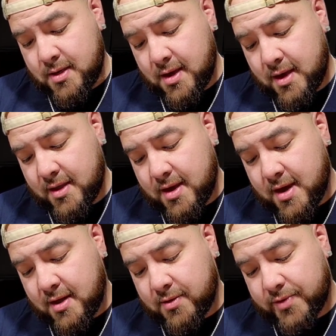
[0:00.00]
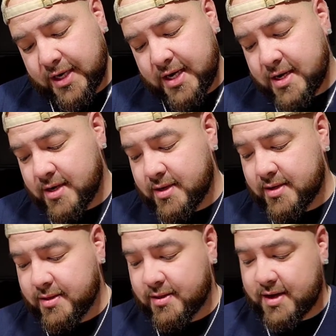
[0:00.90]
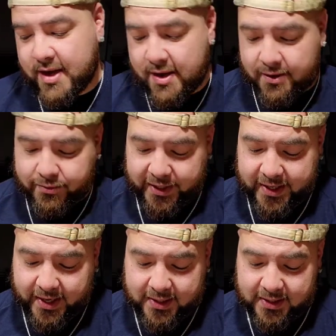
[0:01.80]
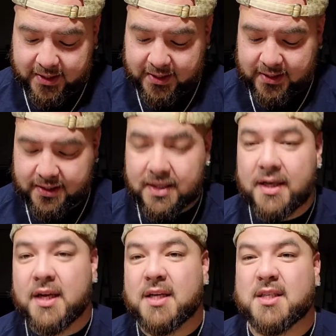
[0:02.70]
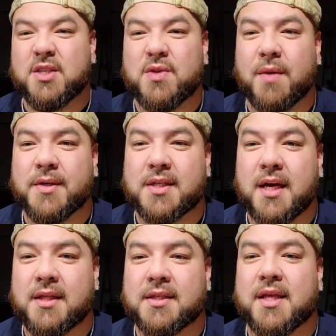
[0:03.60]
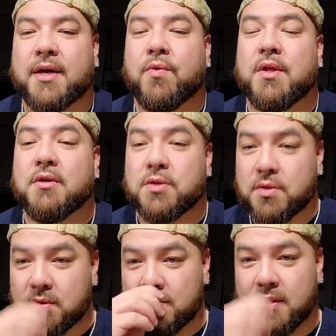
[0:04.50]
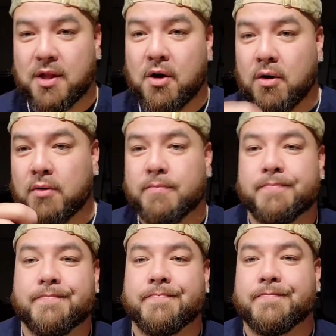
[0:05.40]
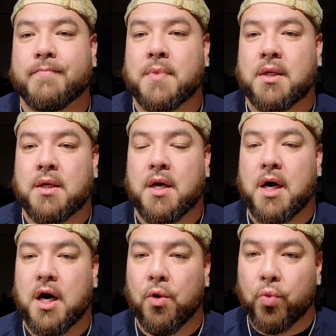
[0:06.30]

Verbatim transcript: yeah, the Ellery, the Ellery necklace. So this one almost kind of looks like one of those long uh,